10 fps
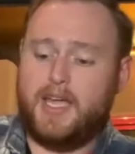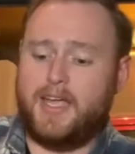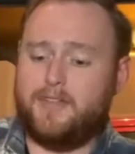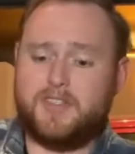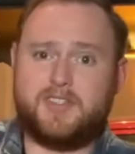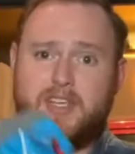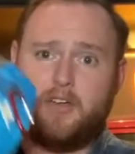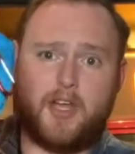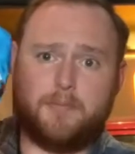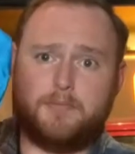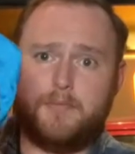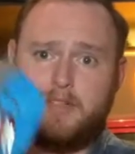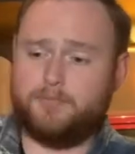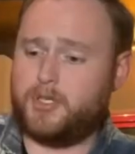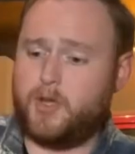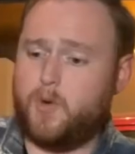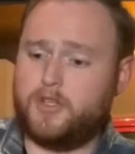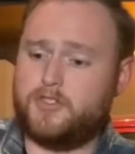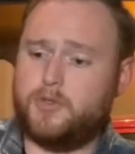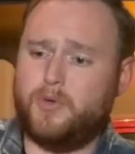And this has held up pretty
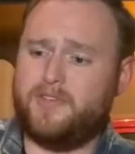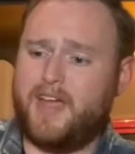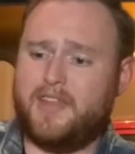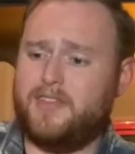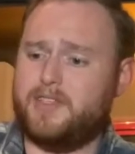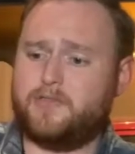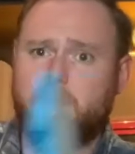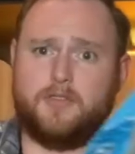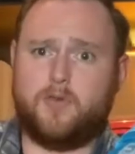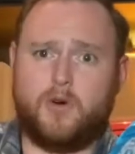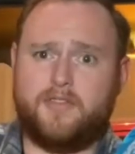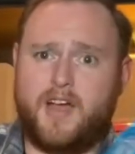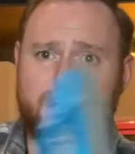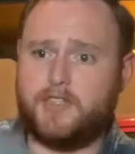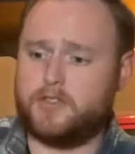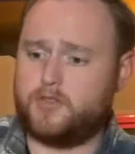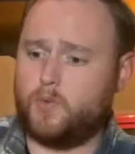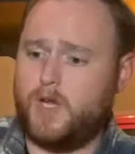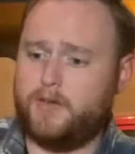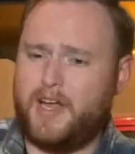well too. We've had this for 4 or 5 years as
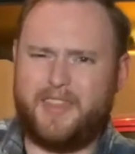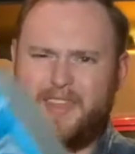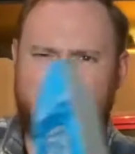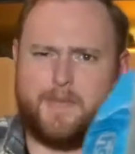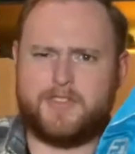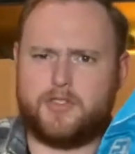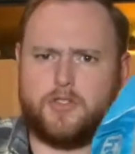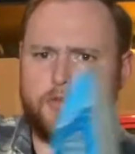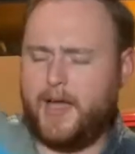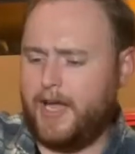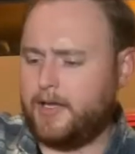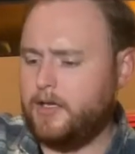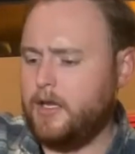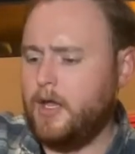well, and I think it came as a 2-pack.